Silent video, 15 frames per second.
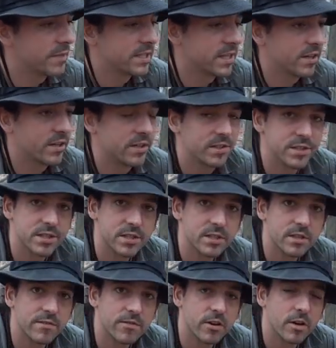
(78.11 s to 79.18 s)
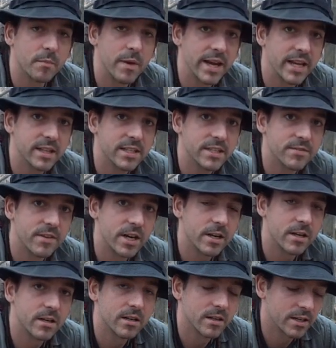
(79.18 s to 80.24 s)
materials for making this
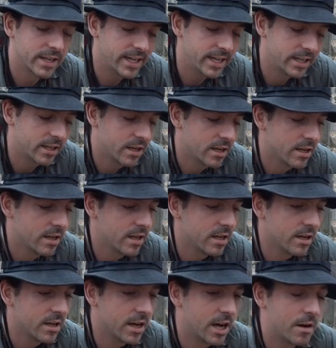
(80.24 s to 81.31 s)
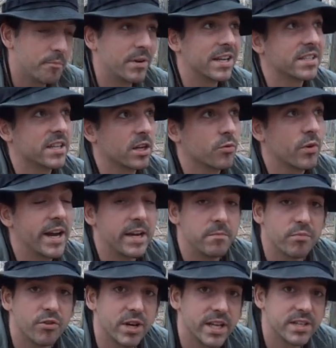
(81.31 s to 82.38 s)
fire kit, uh, but it's going to rain
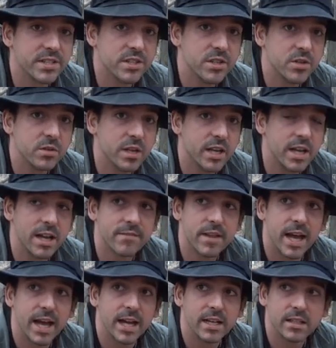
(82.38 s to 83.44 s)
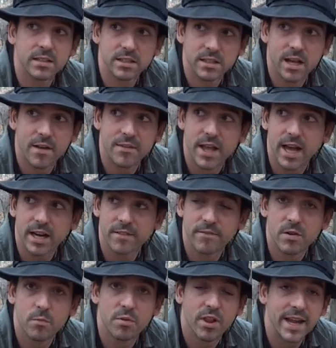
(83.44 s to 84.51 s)
pretty soon, and I've got you know, I've got a
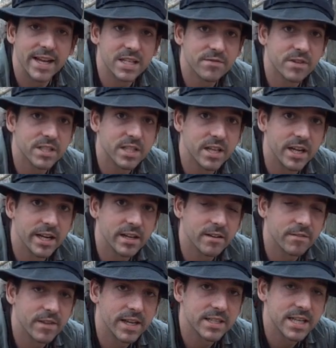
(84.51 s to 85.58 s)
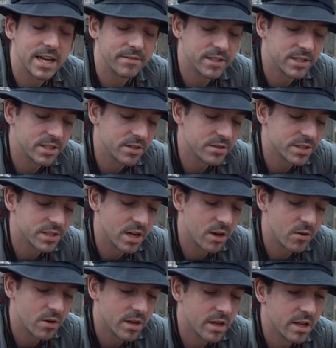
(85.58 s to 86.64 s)
few plans for tonight, things I have to do. So
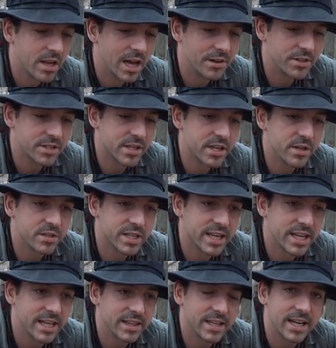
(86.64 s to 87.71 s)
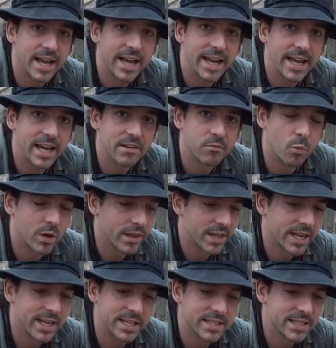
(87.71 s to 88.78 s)
I'm just going to use a kit that I have, one of the
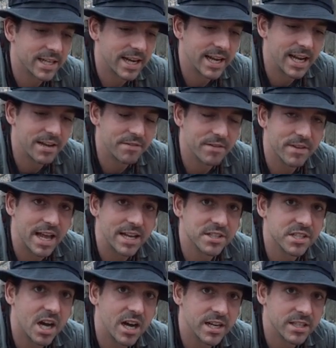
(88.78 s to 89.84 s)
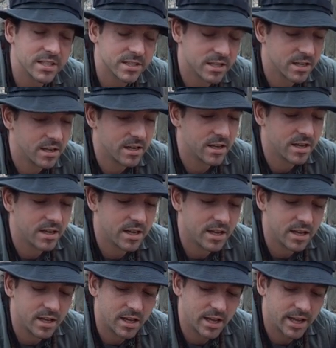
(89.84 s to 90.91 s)
kits that I have. I've got tons.
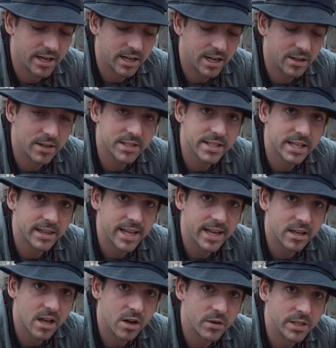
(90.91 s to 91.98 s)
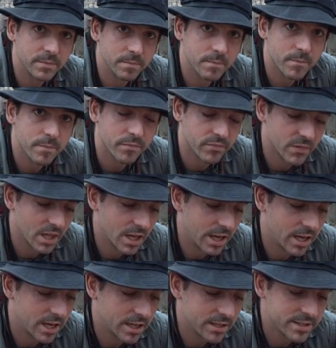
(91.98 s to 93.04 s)
And uh, let's get that going.
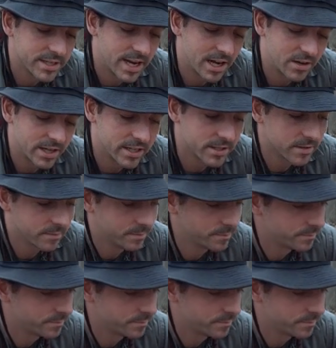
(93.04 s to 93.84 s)
Uh, see how it is.